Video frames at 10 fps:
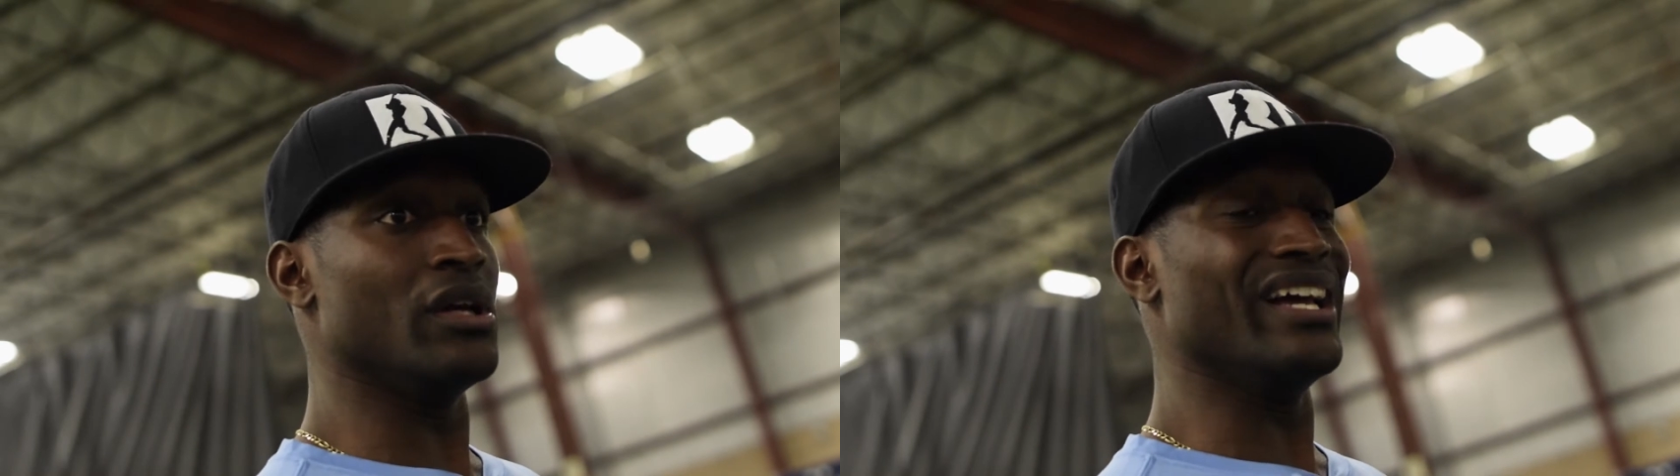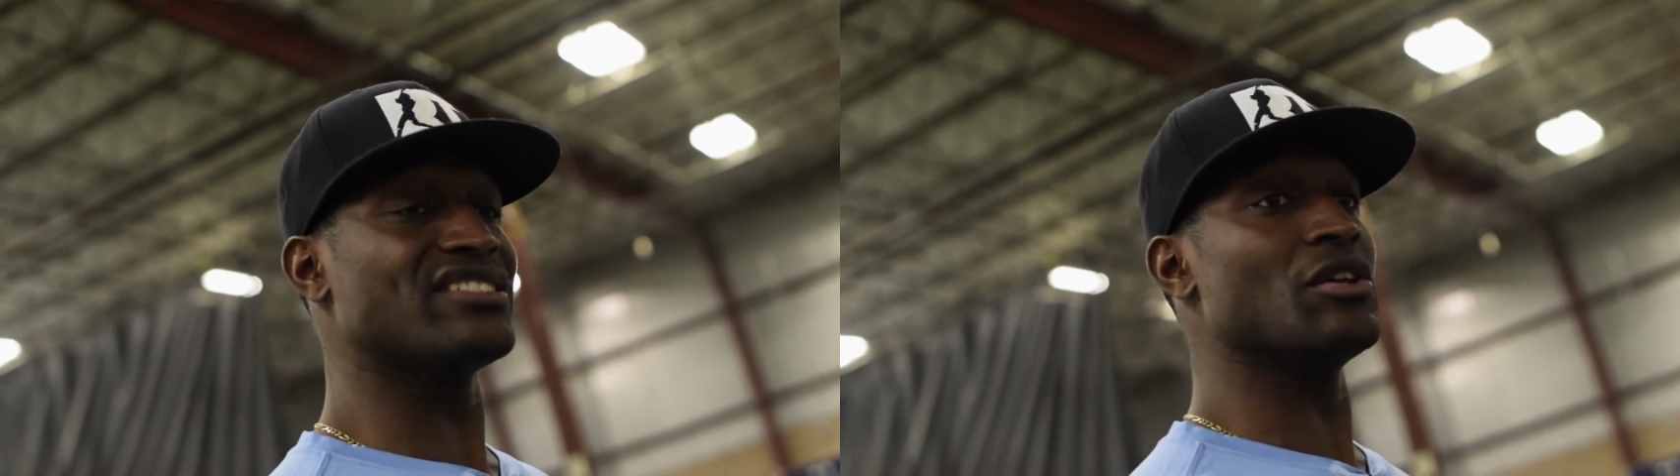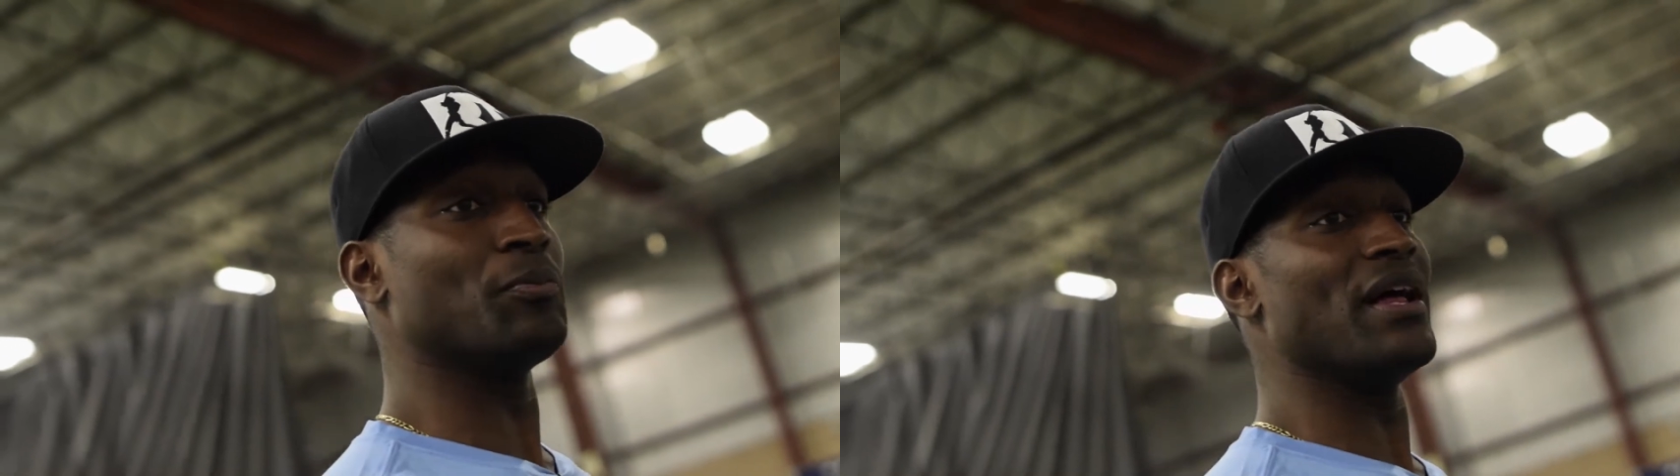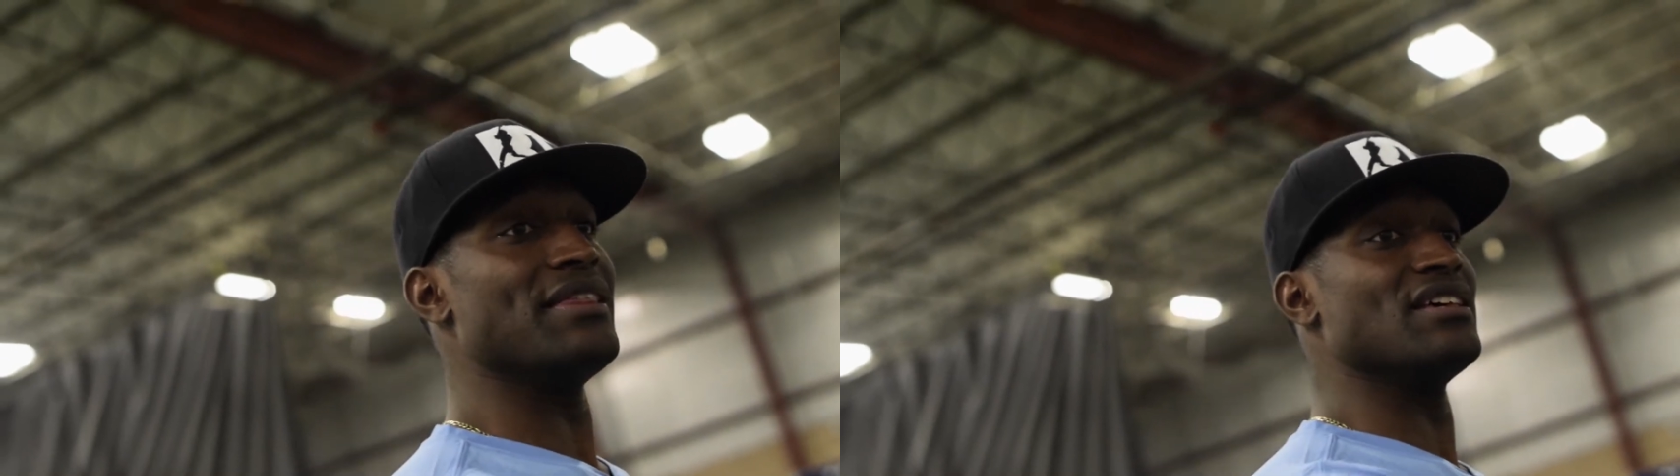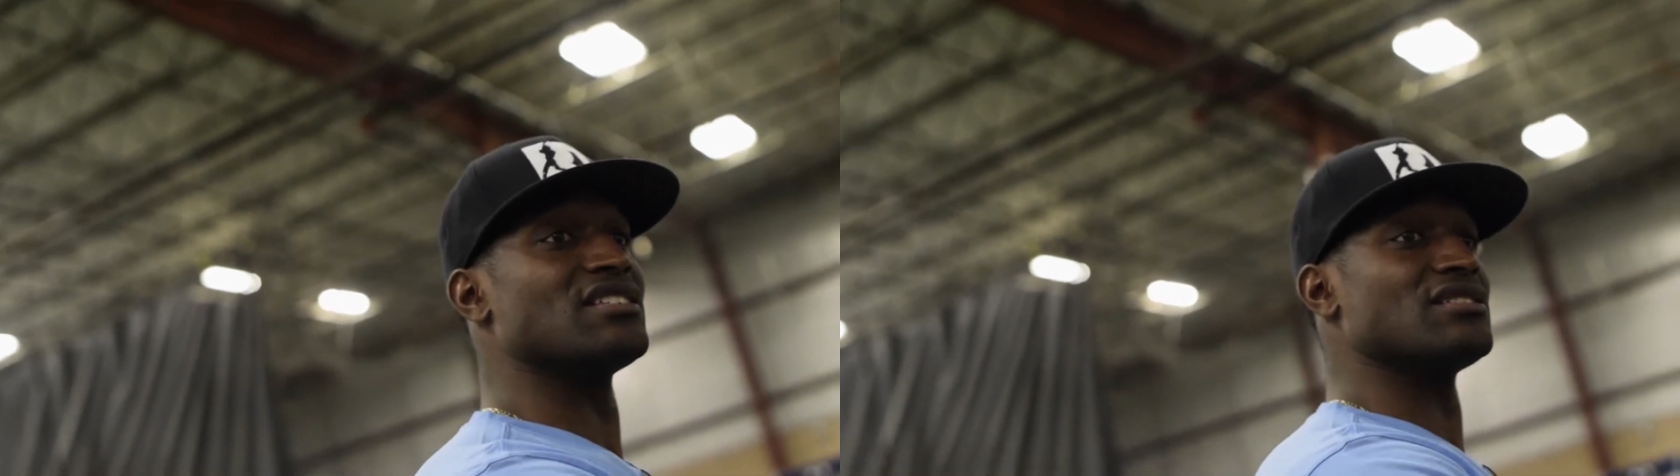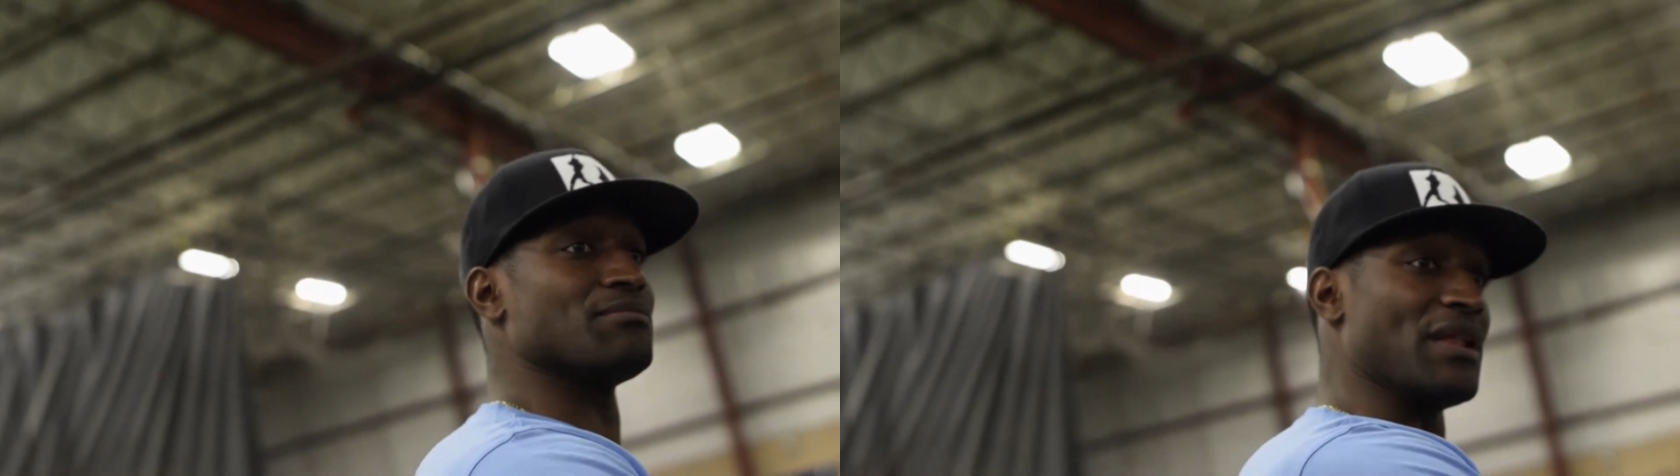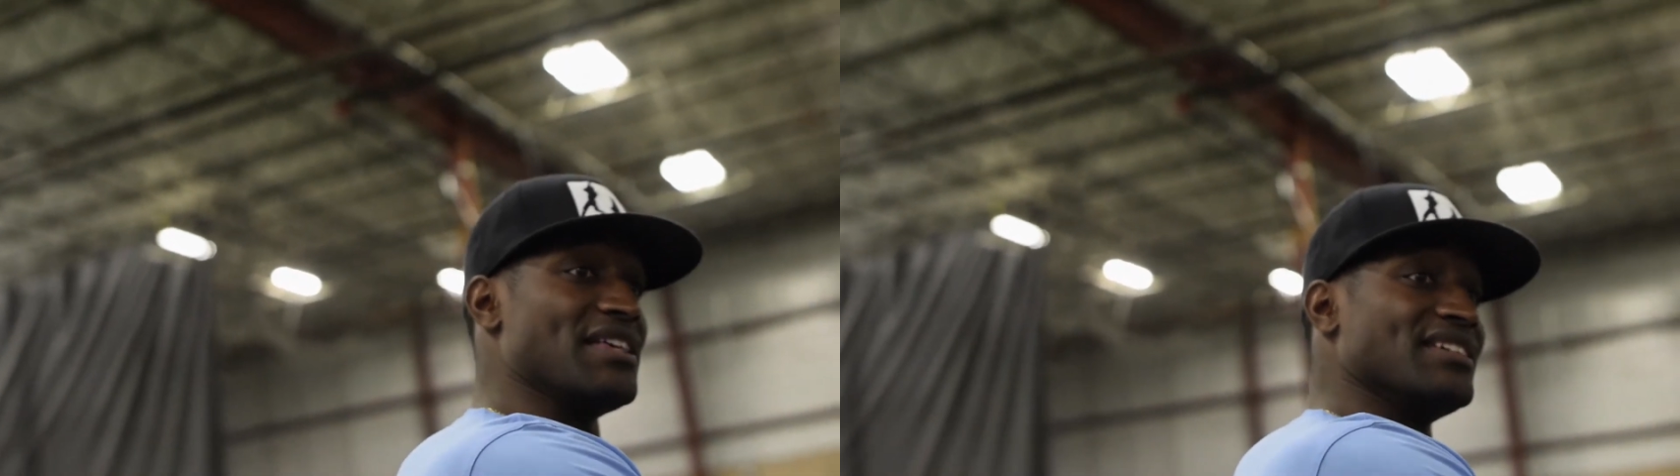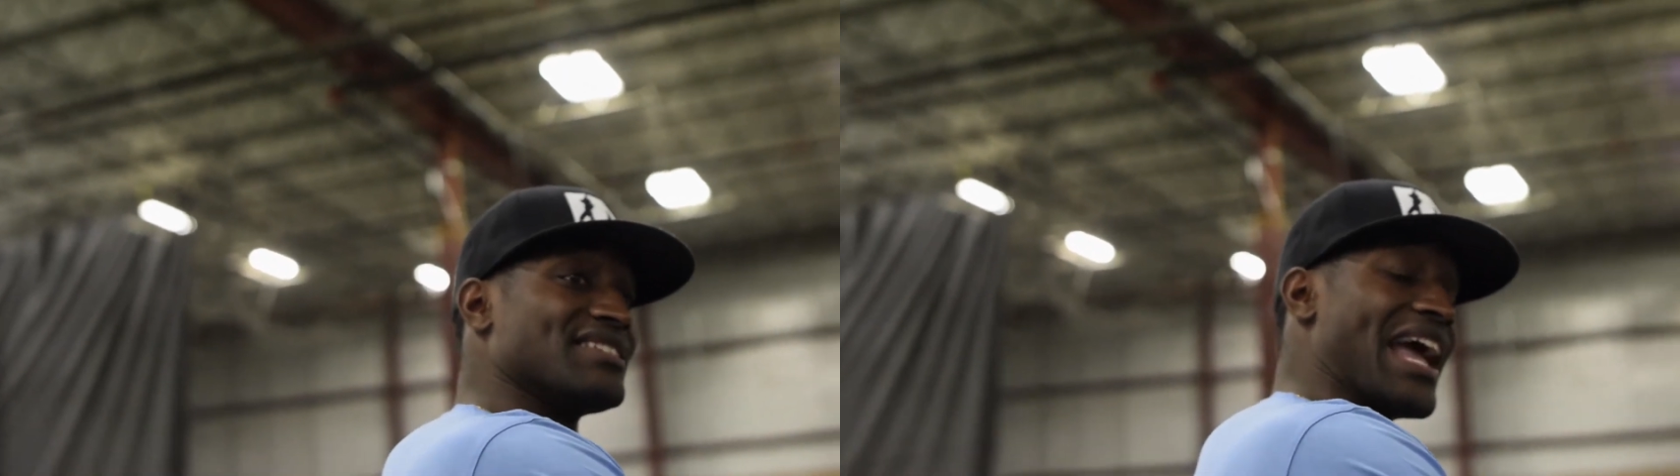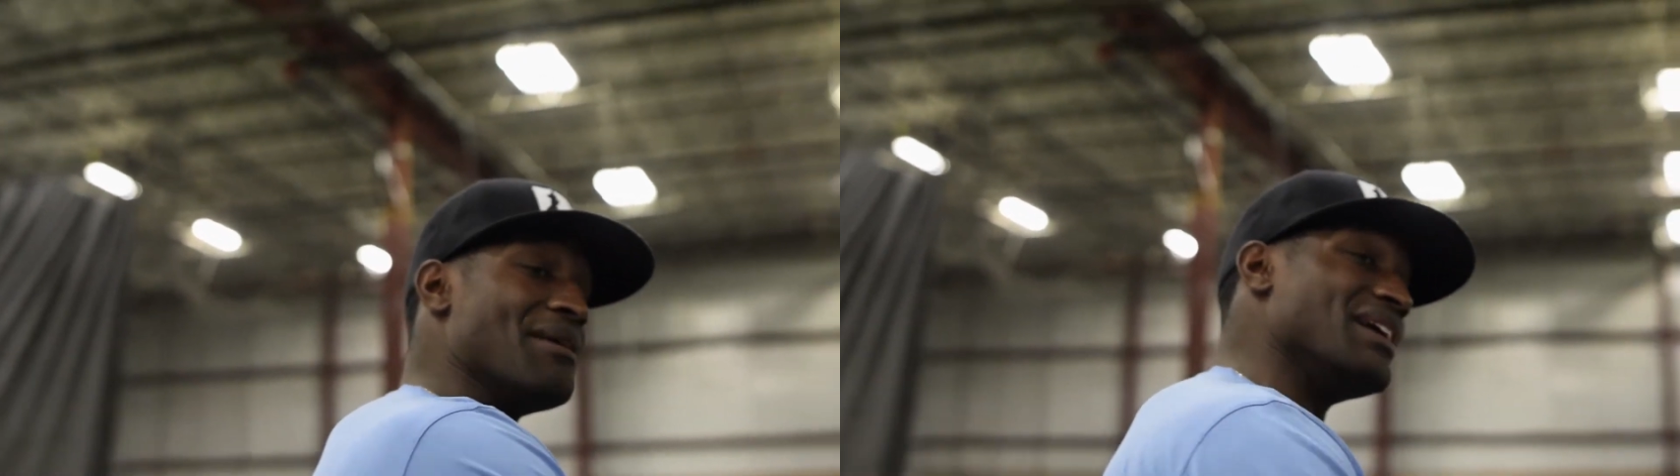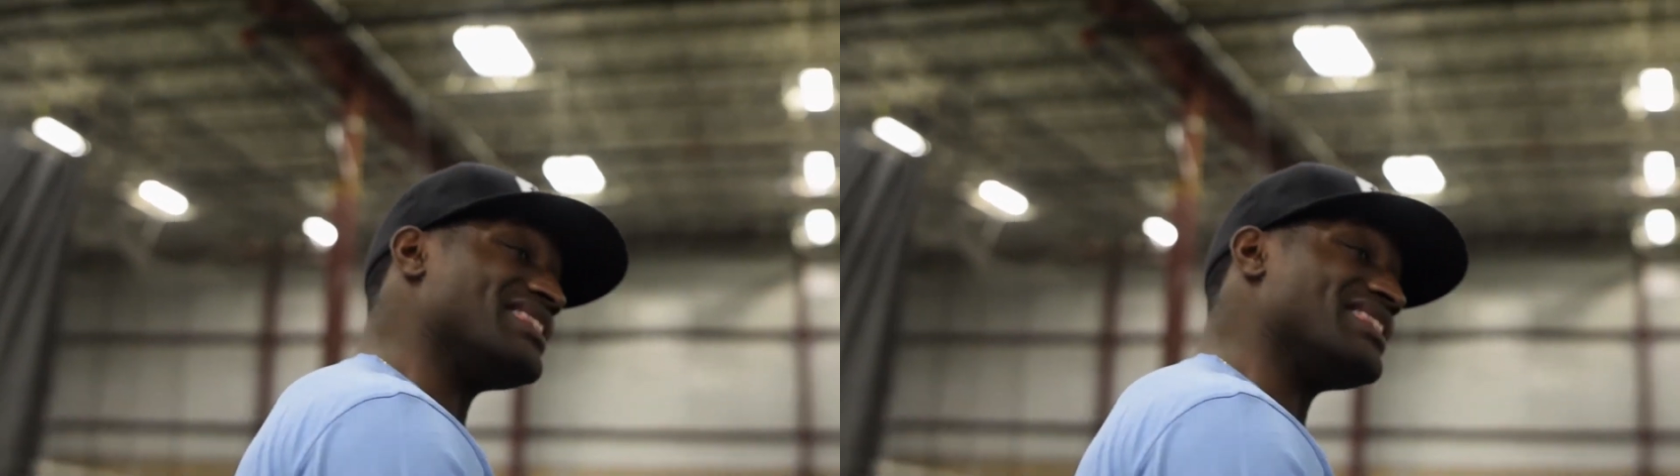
is to play this game